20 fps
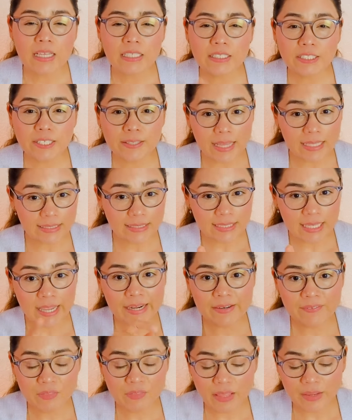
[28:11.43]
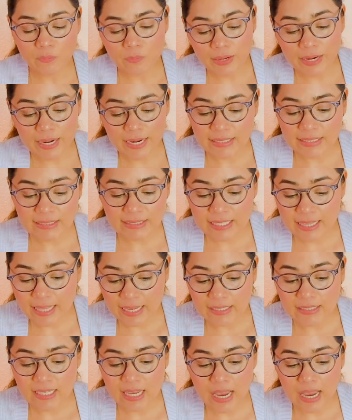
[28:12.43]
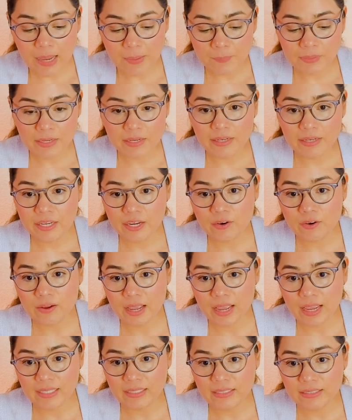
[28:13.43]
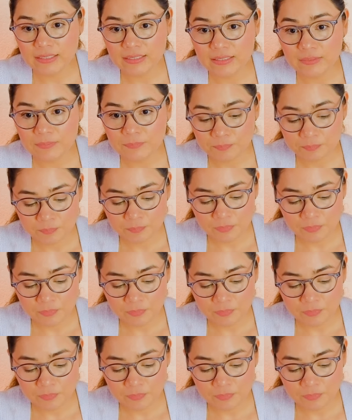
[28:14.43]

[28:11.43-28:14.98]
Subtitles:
So that's kind of like what I see that's happening here, guys.